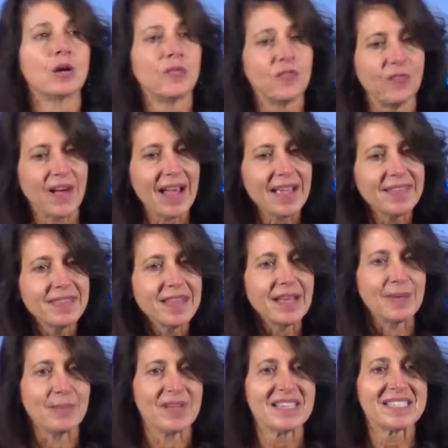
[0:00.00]
Find
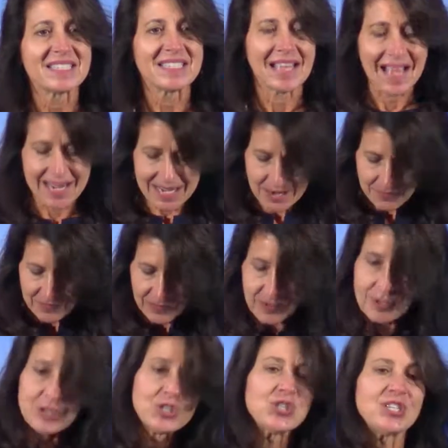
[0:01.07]
them, sign up for
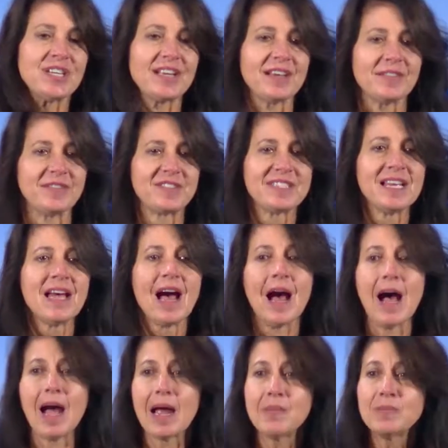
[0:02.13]
a shift.
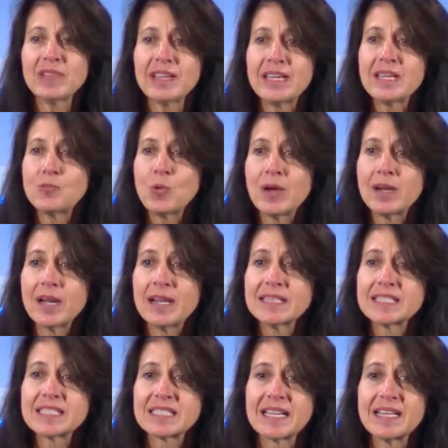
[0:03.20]
I'm leading one on
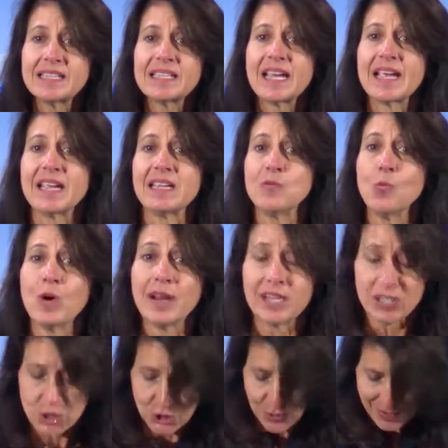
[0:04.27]
Sunday. Want to
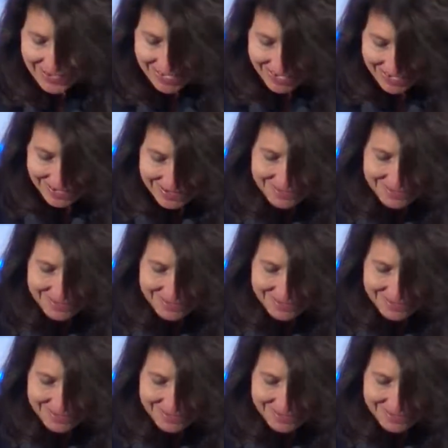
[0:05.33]
join in?